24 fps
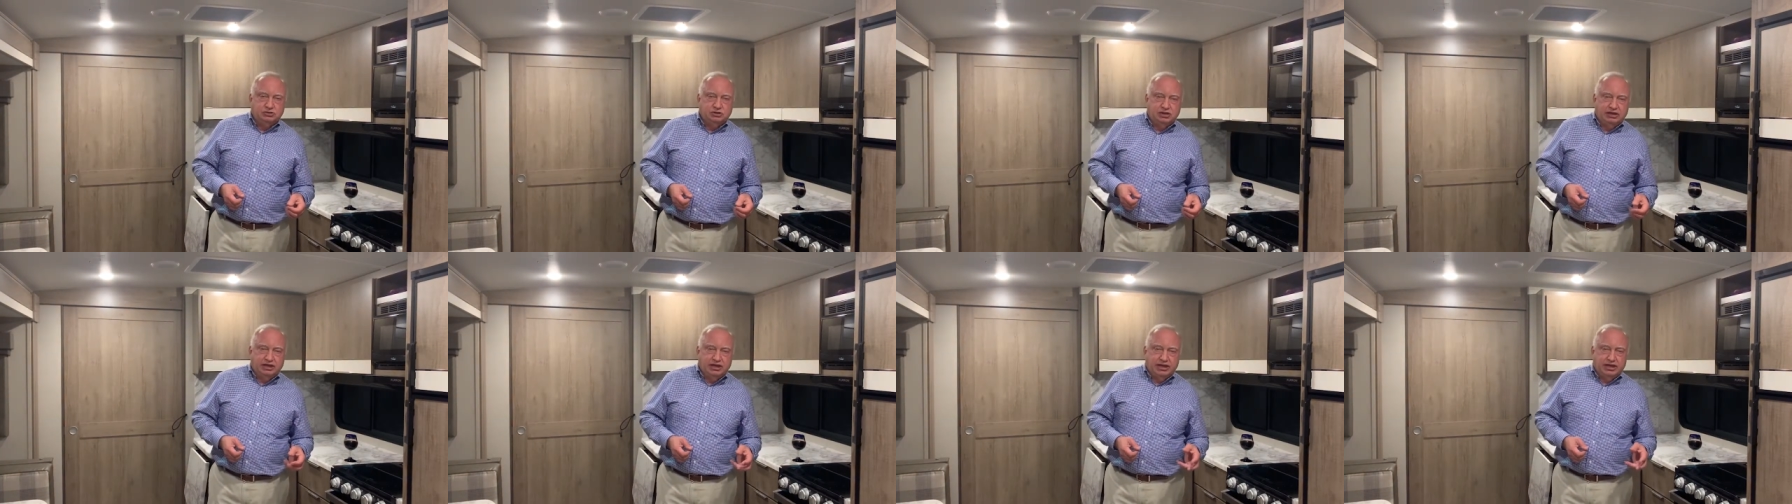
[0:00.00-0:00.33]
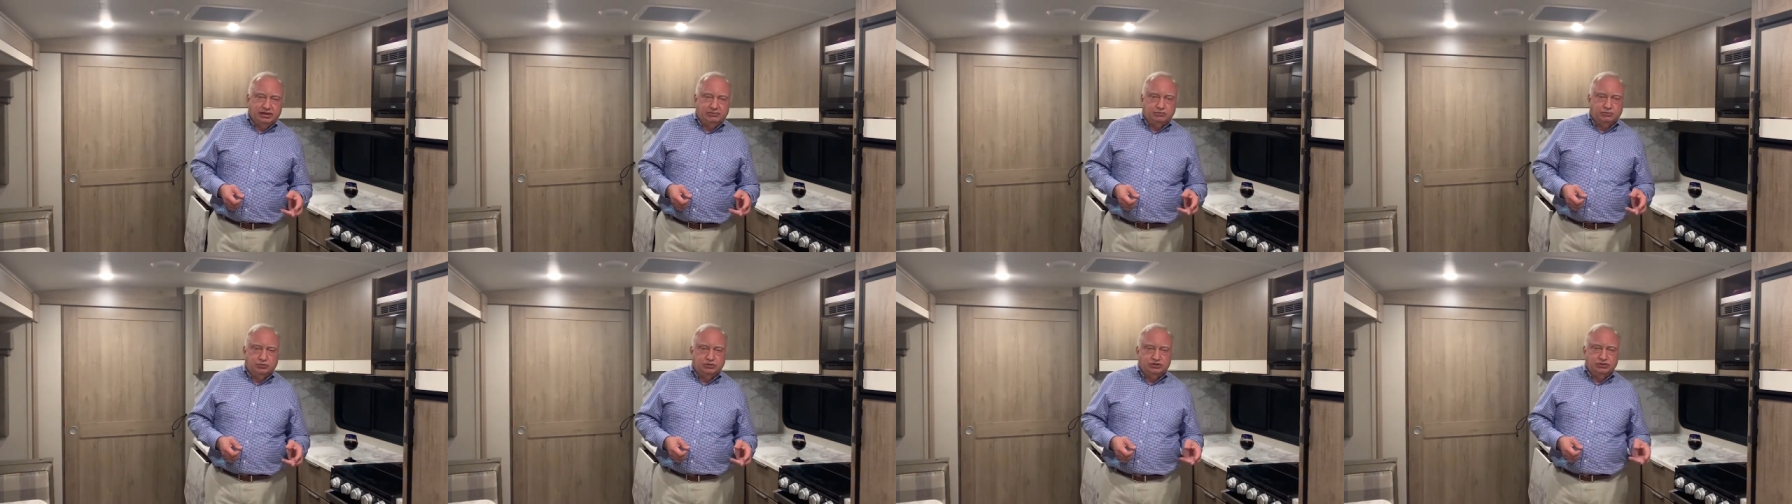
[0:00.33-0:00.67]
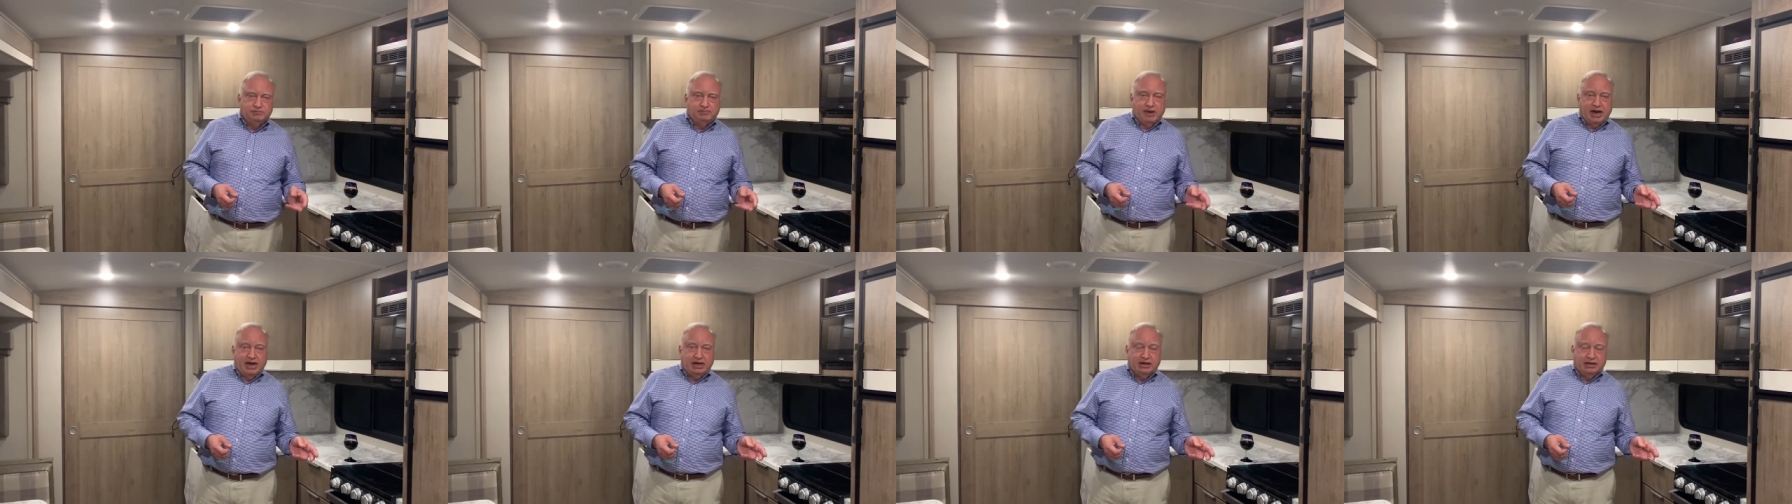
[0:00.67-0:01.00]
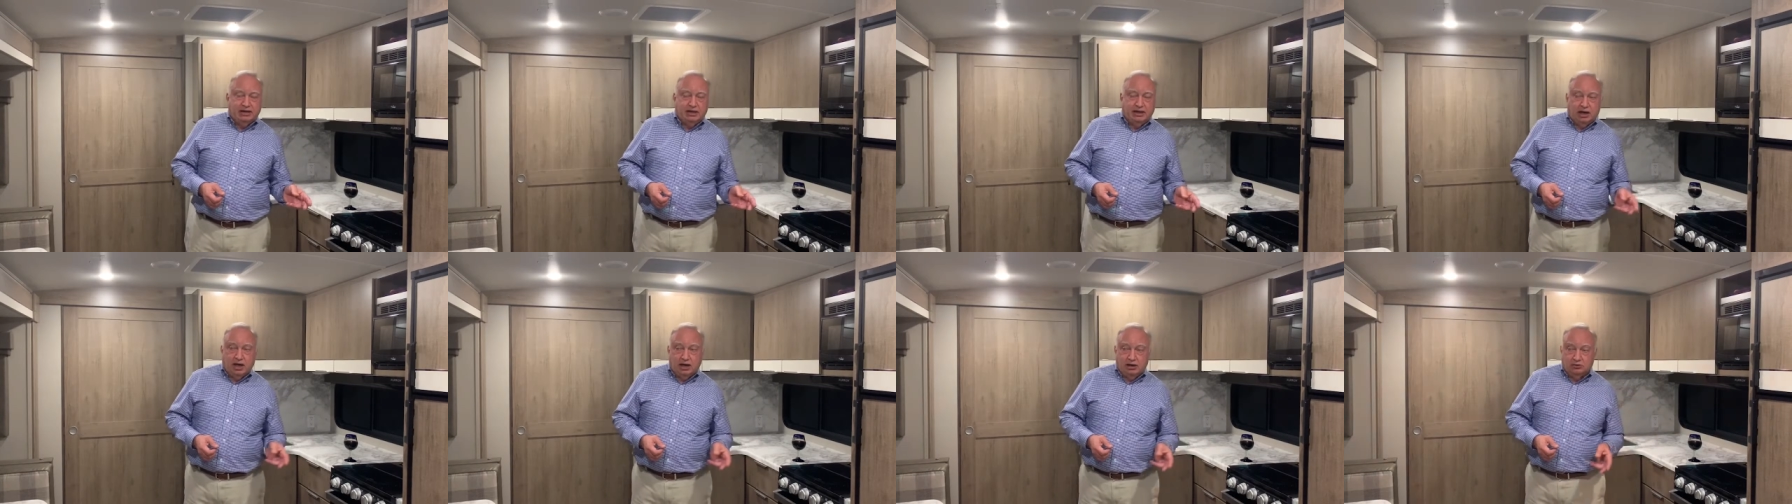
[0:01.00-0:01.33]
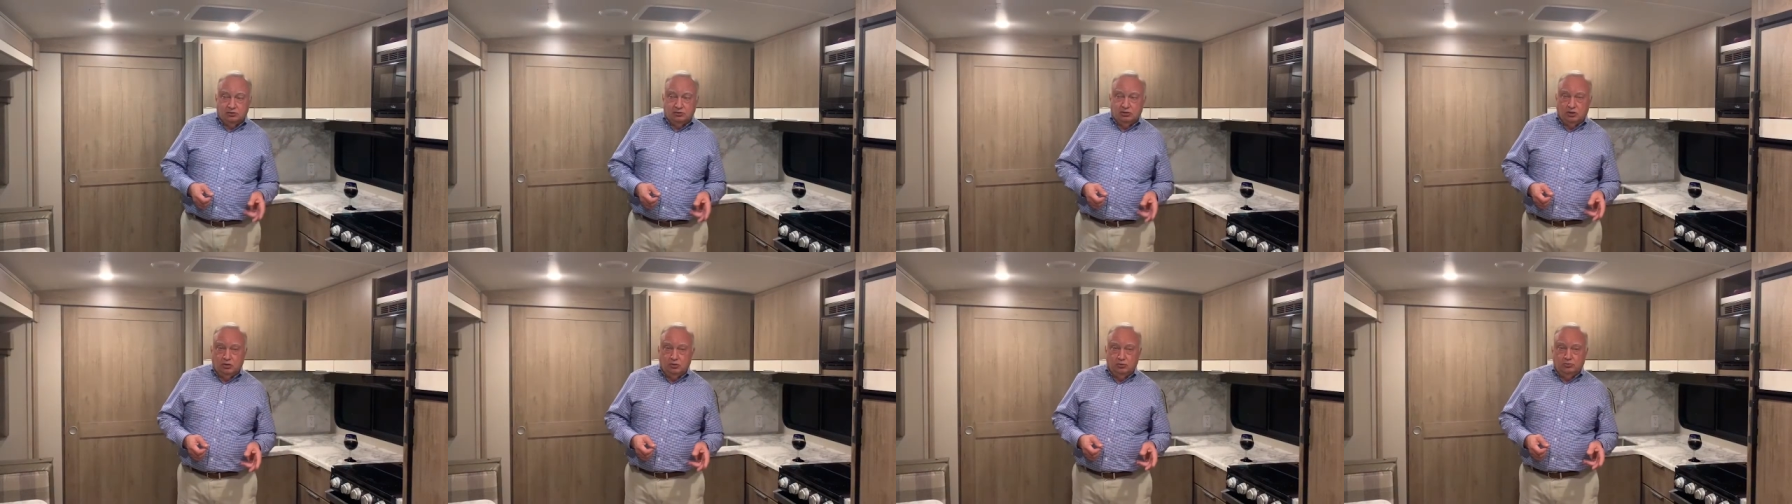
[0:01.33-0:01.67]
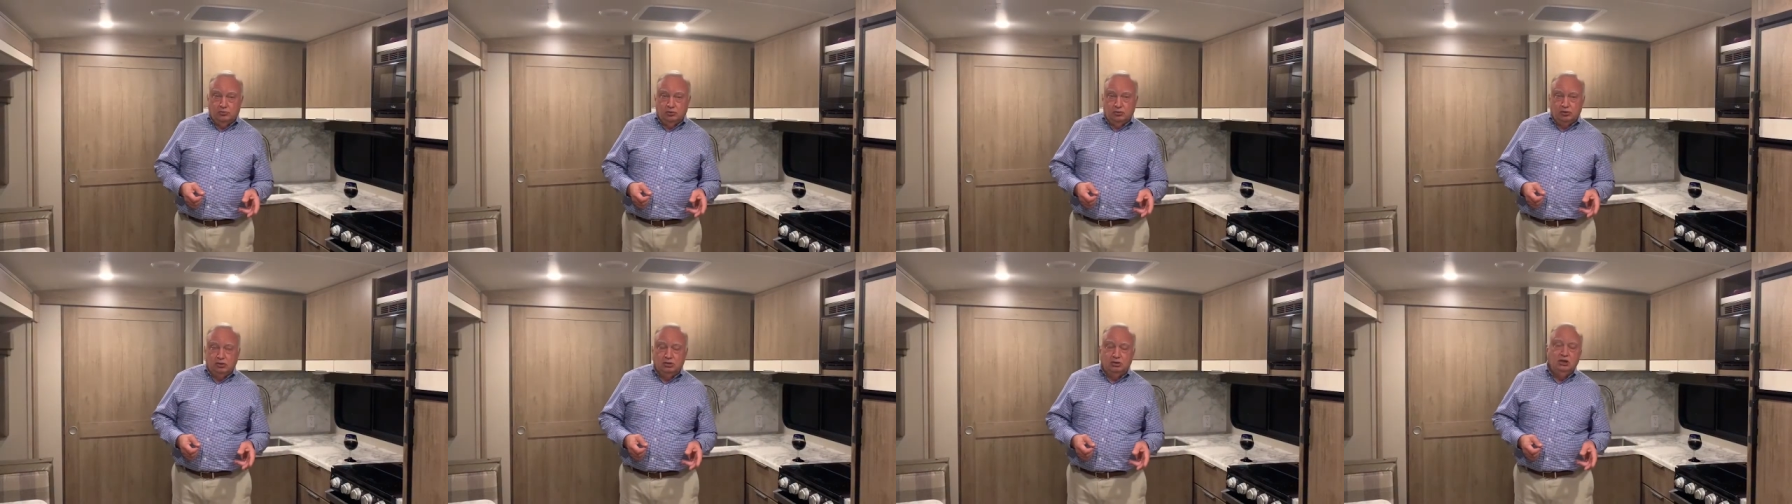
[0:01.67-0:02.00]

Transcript: That was back in October.